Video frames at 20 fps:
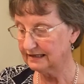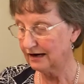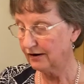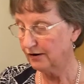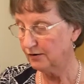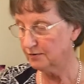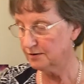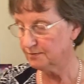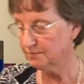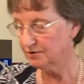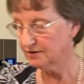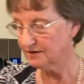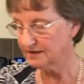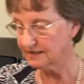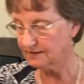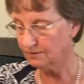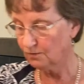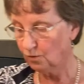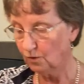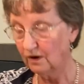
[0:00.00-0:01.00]
I would put
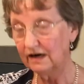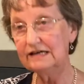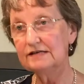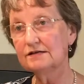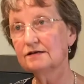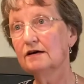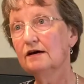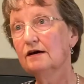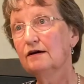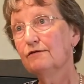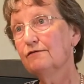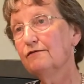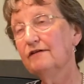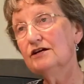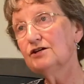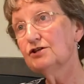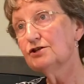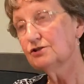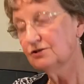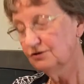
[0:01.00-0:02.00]
some white
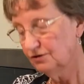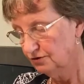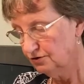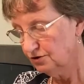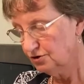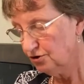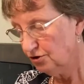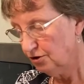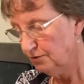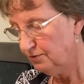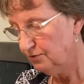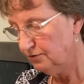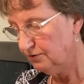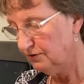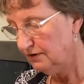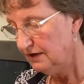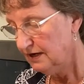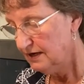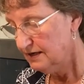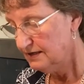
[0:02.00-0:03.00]
fish on the top
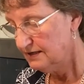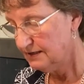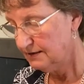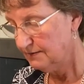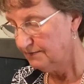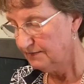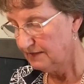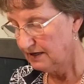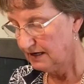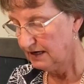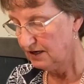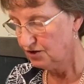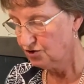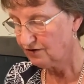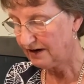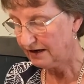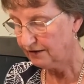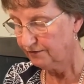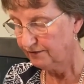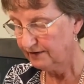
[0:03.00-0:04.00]
or some
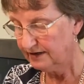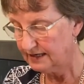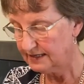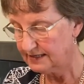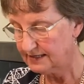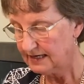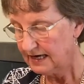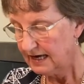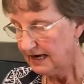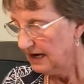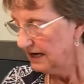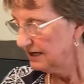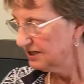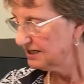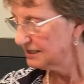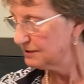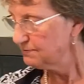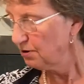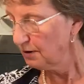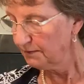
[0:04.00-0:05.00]
trout fillets and
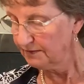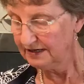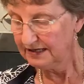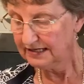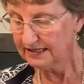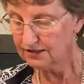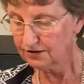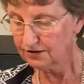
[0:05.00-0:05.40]
just pop the lid